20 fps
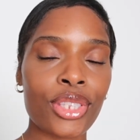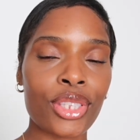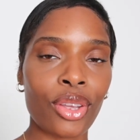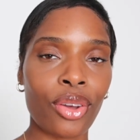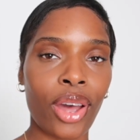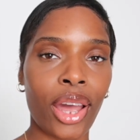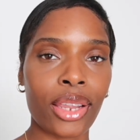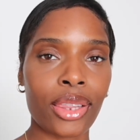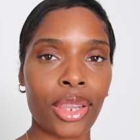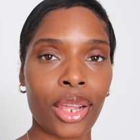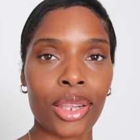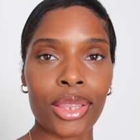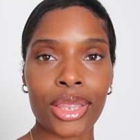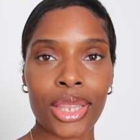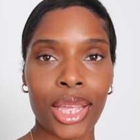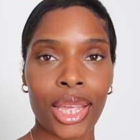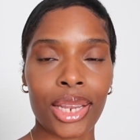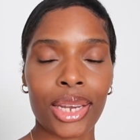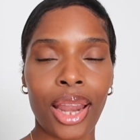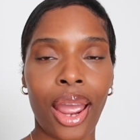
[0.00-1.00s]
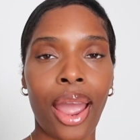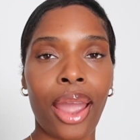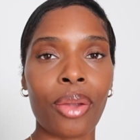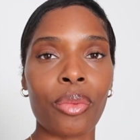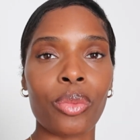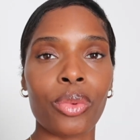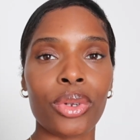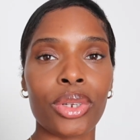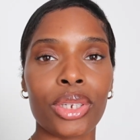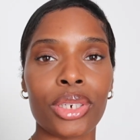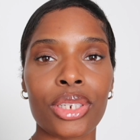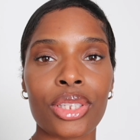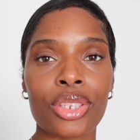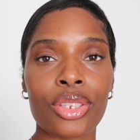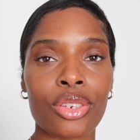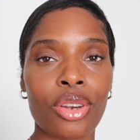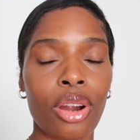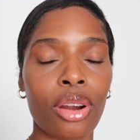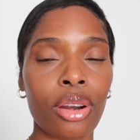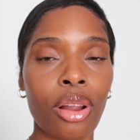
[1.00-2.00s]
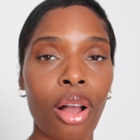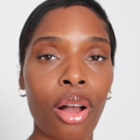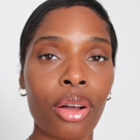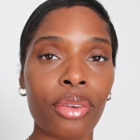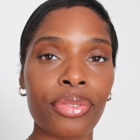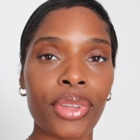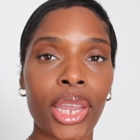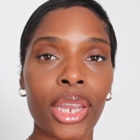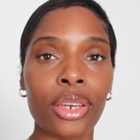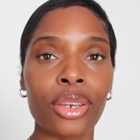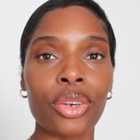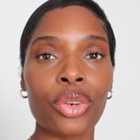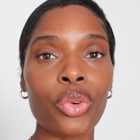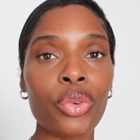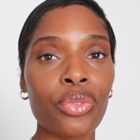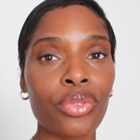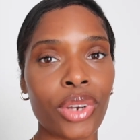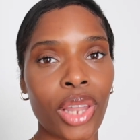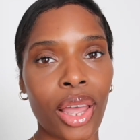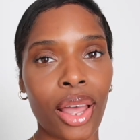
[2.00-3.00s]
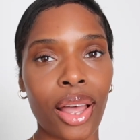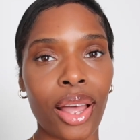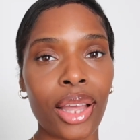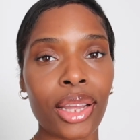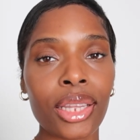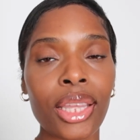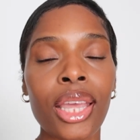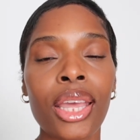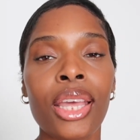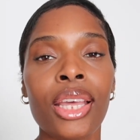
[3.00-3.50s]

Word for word: so I thought that I would start off a new vlog.